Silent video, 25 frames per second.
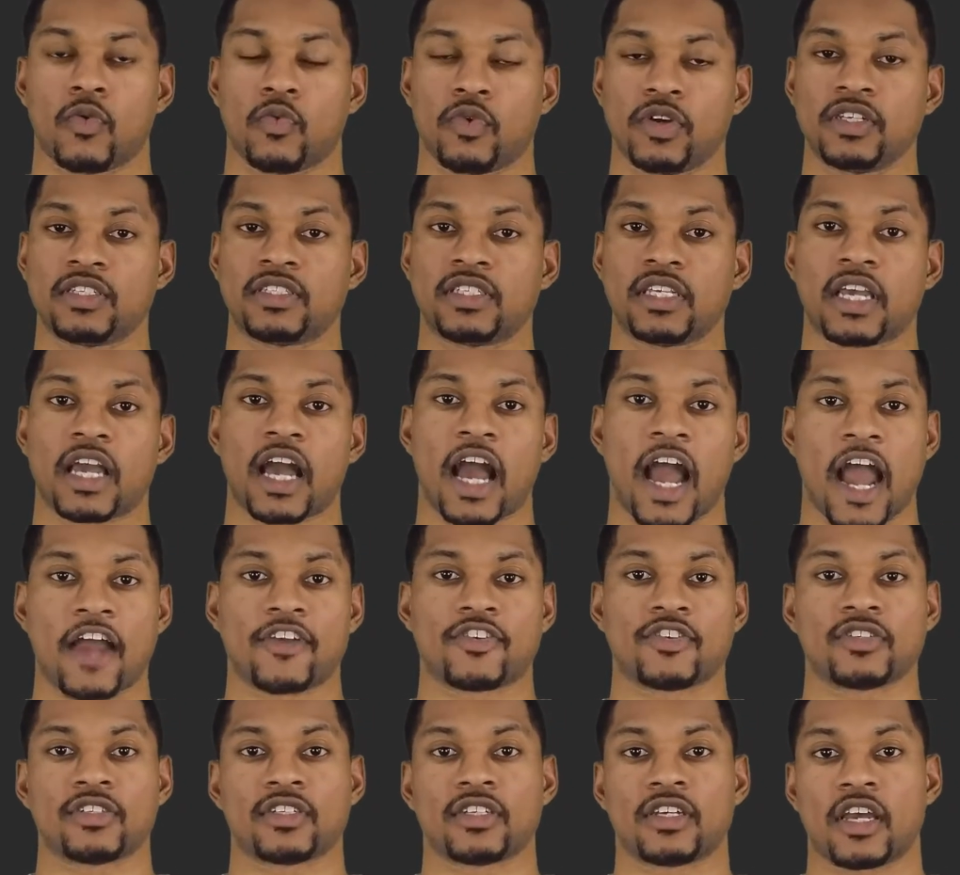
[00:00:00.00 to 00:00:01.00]
We see
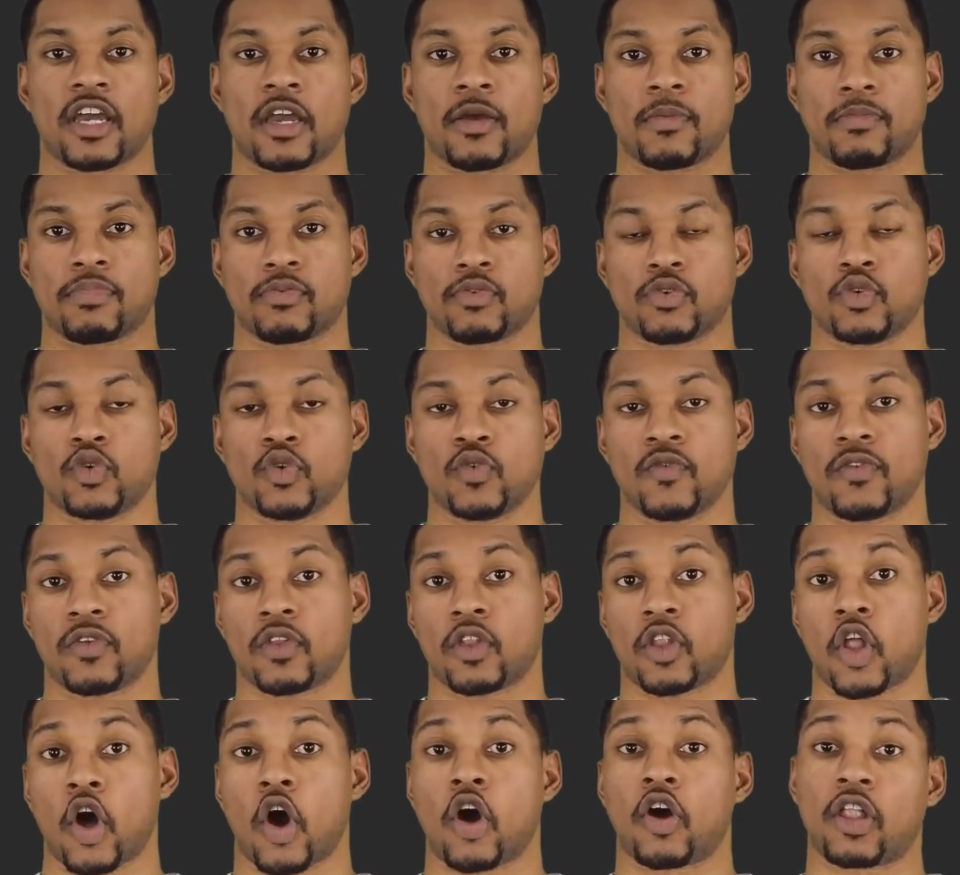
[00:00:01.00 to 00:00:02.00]
hydrogen improve
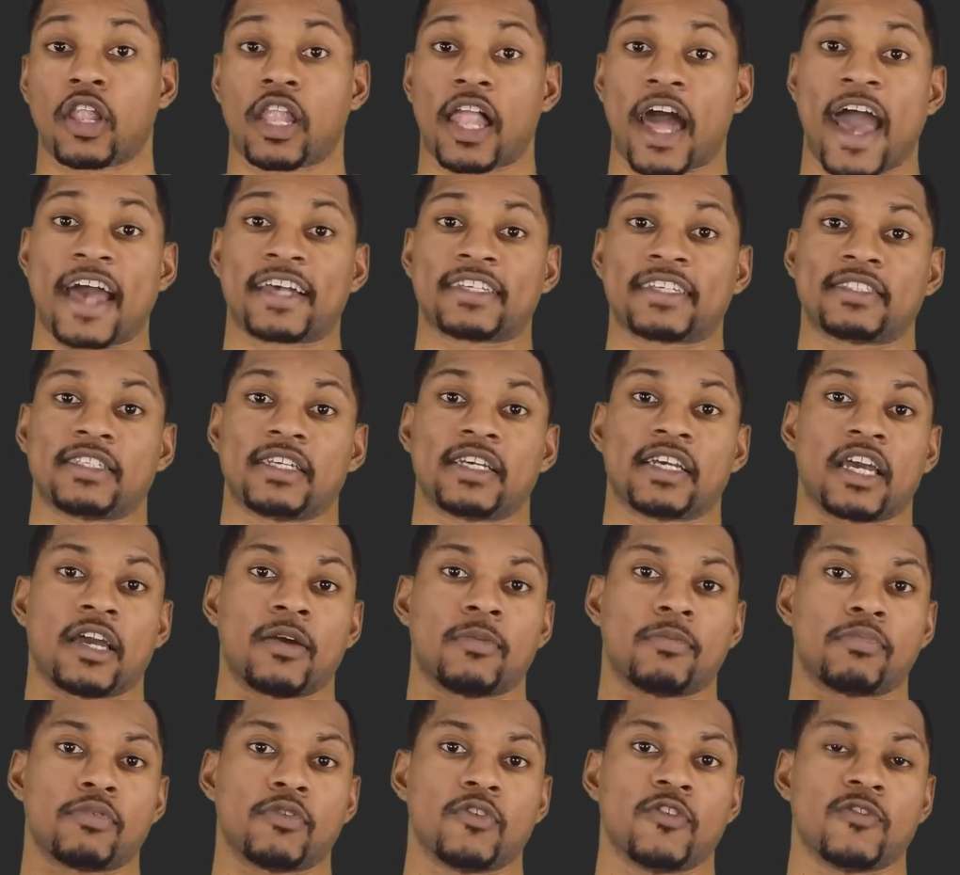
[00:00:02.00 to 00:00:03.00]
long-lasting
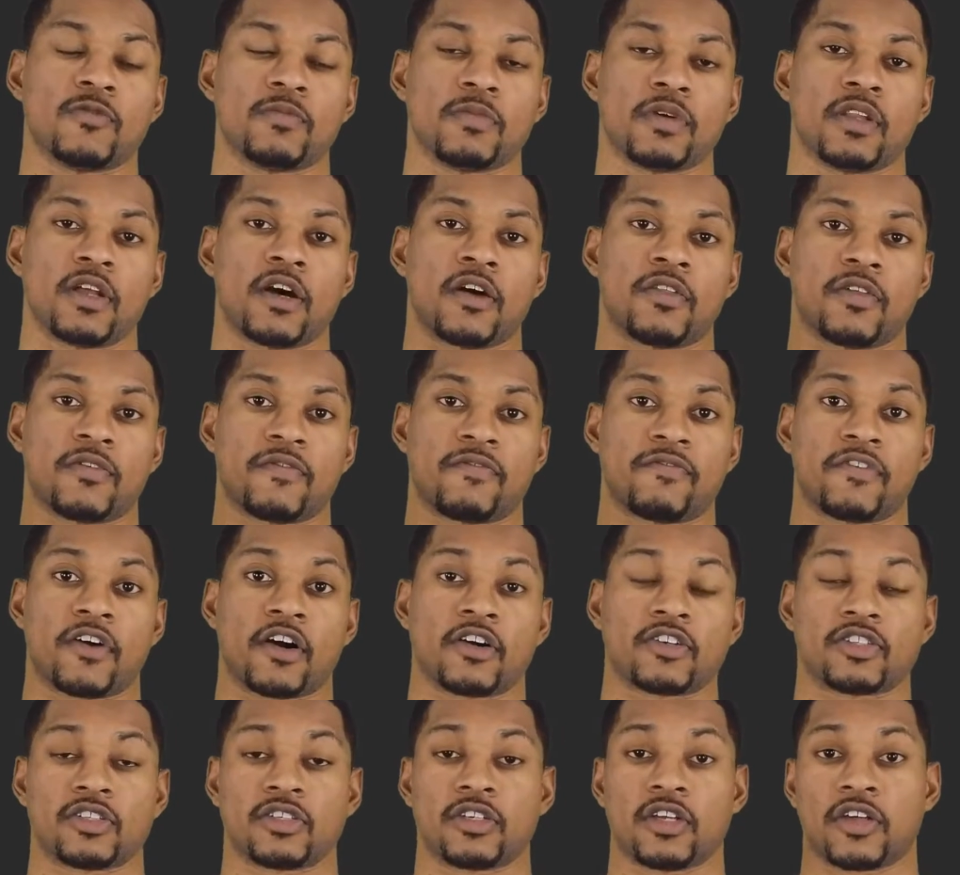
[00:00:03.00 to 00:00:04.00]
improvement of the
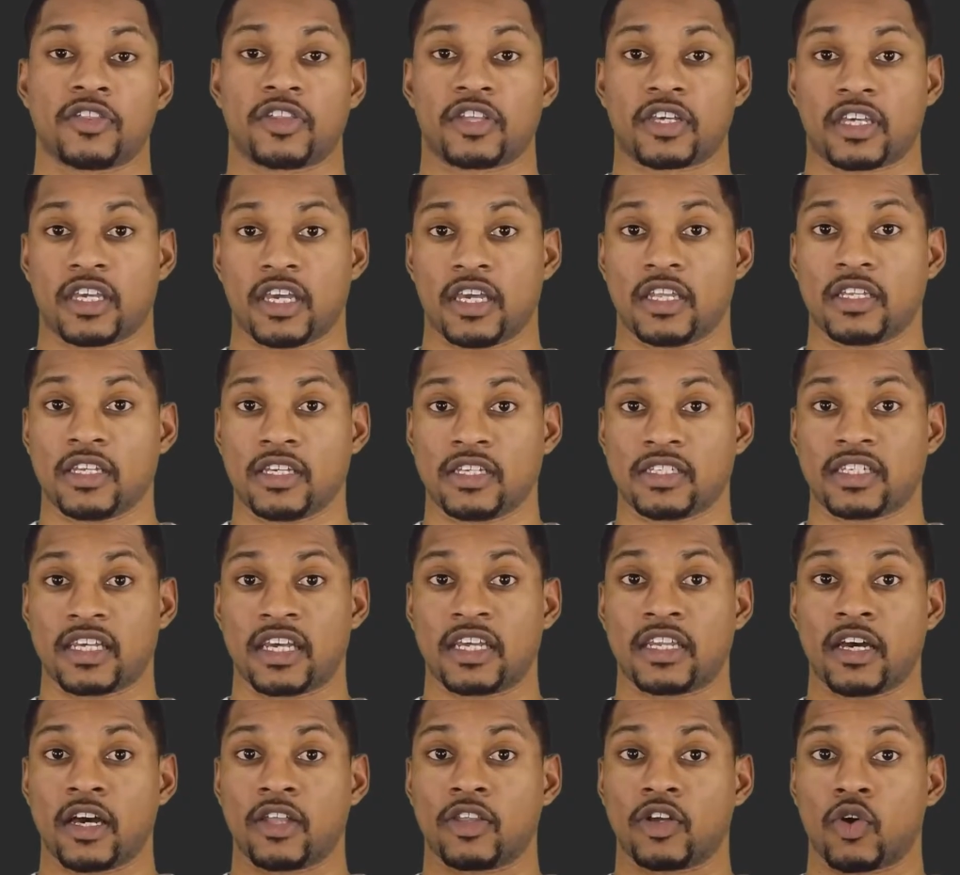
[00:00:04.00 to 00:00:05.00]
function of the kidneys
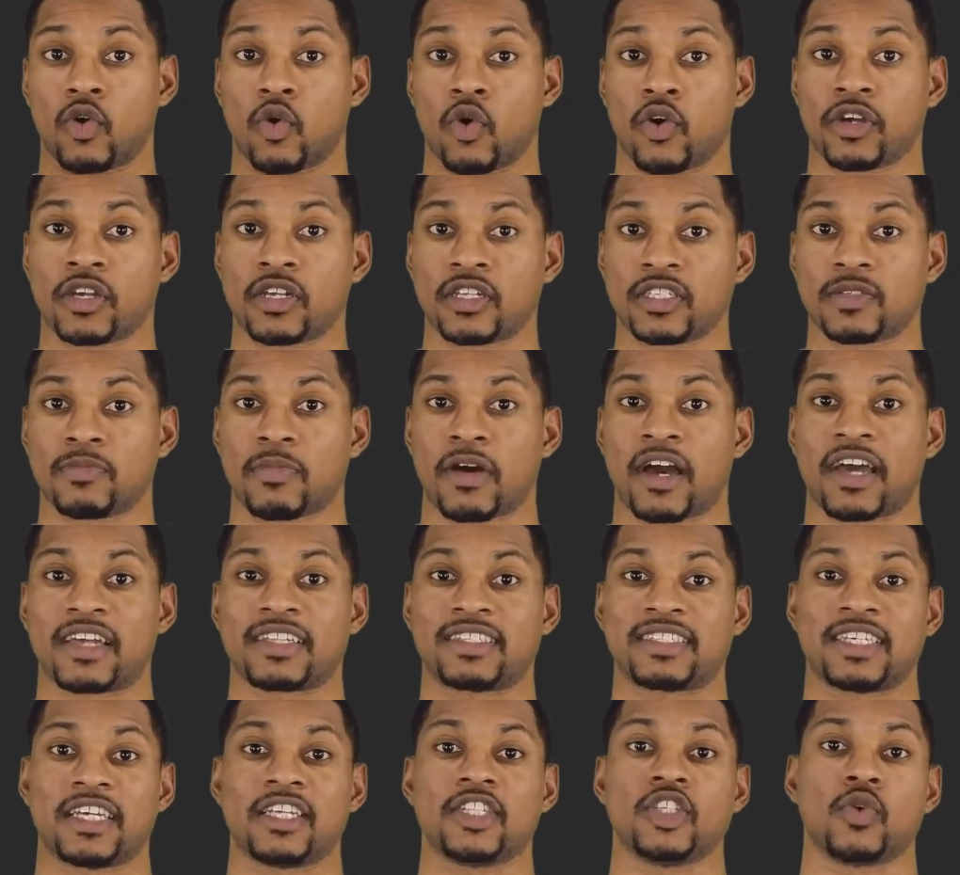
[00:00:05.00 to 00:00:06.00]
and other organs by
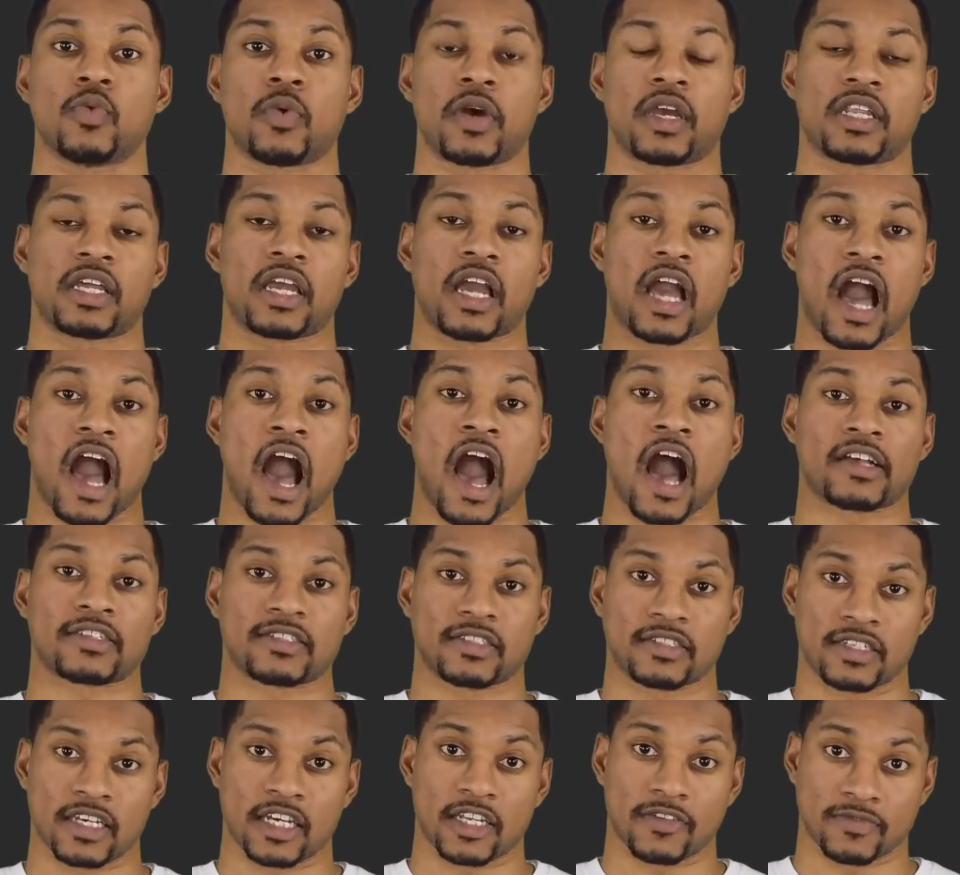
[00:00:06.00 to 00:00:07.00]
attenuating
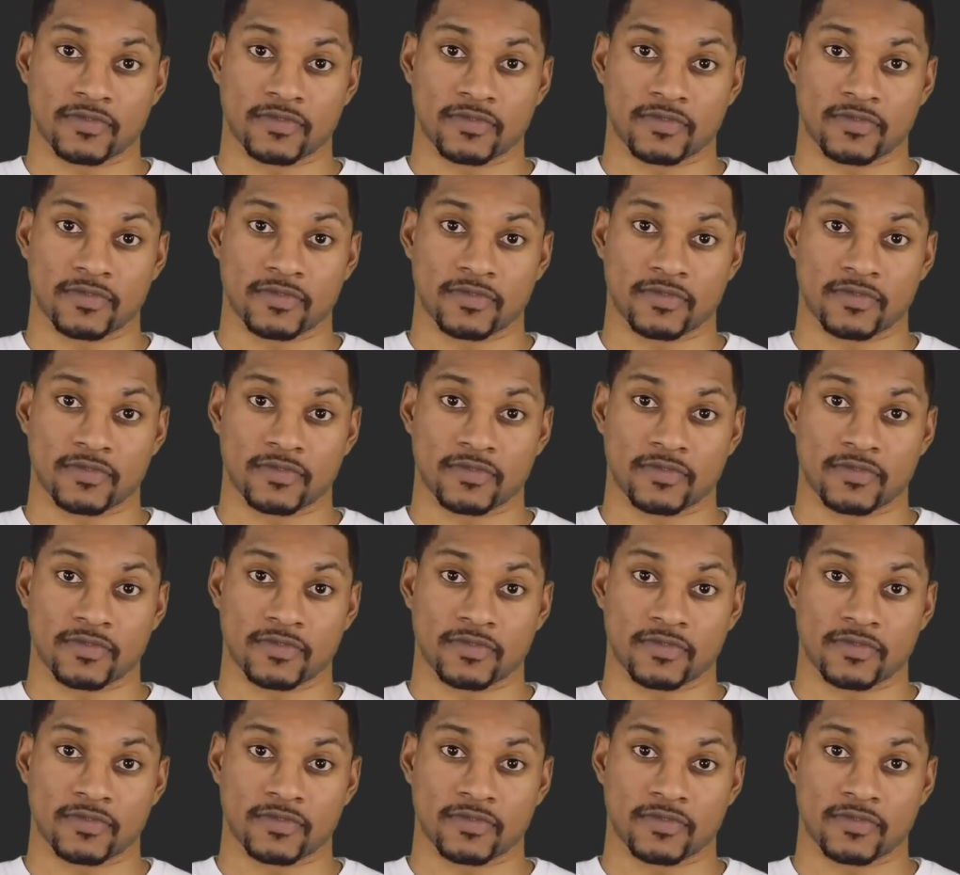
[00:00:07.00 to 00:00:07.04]
oxidative